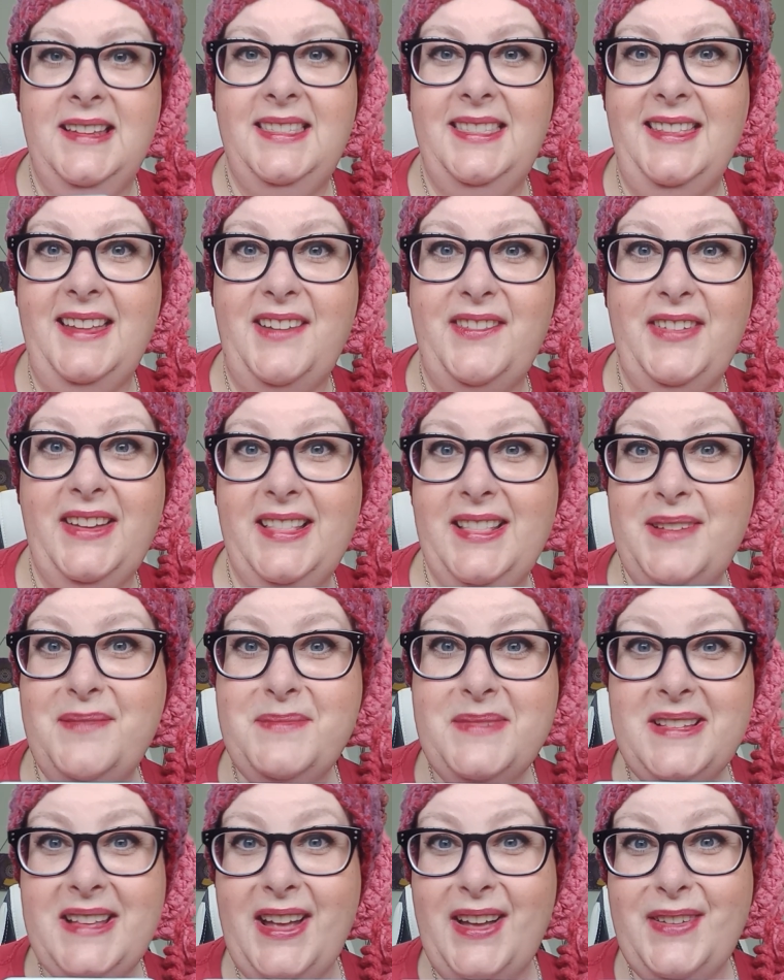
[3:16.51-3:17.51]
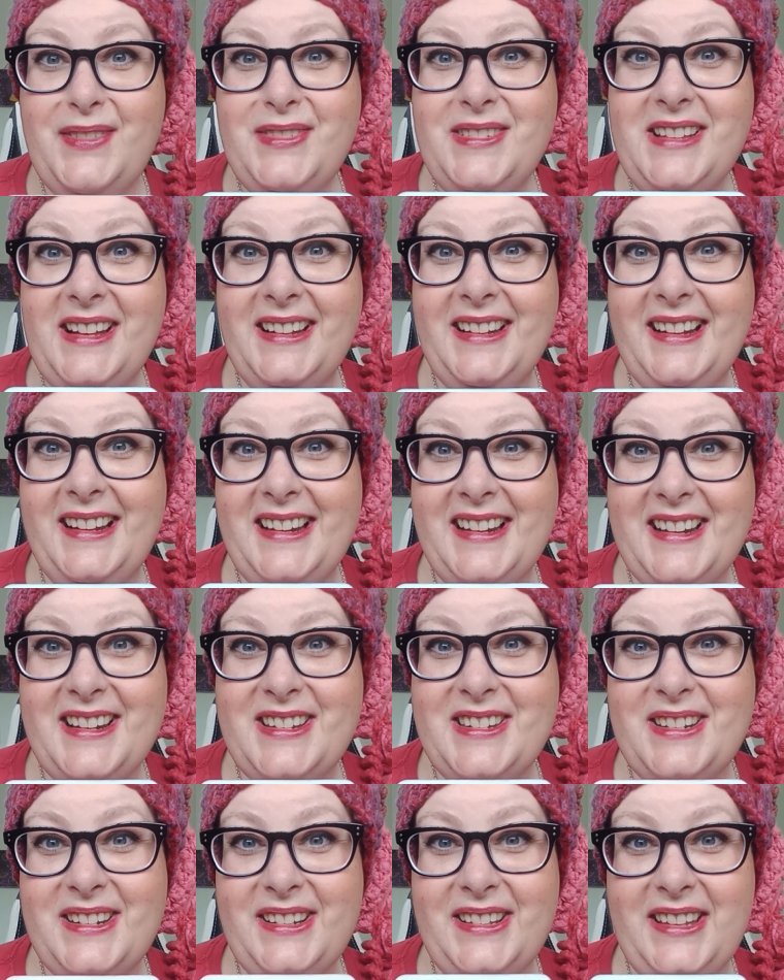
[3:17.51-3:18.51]
Loving themselves
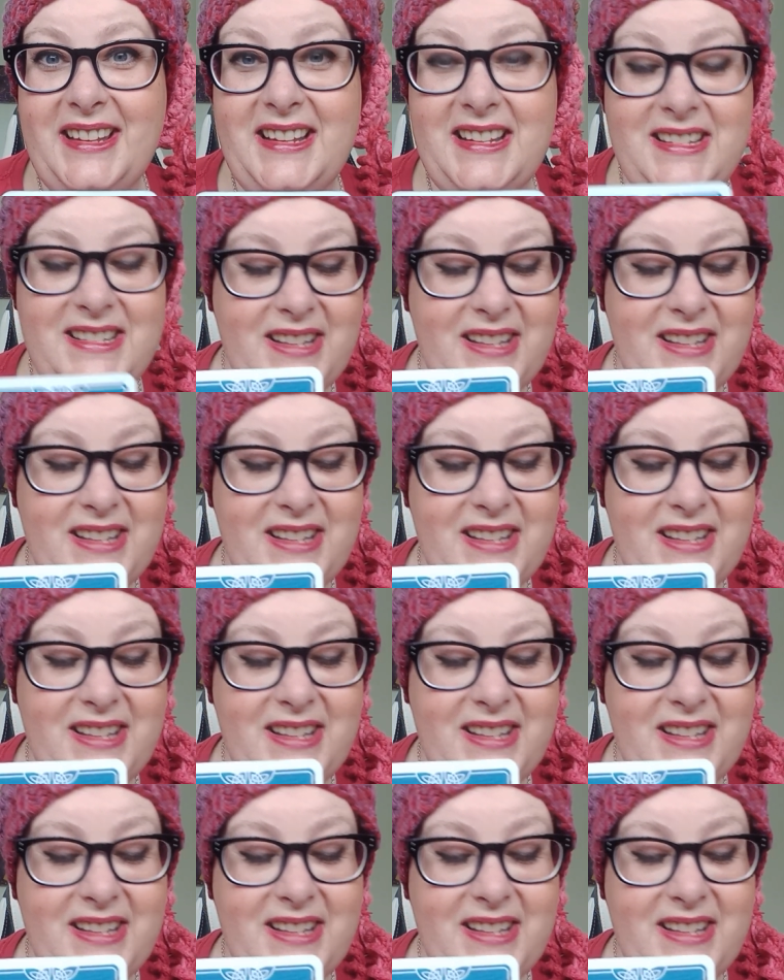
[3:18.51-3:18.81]
unconditionally.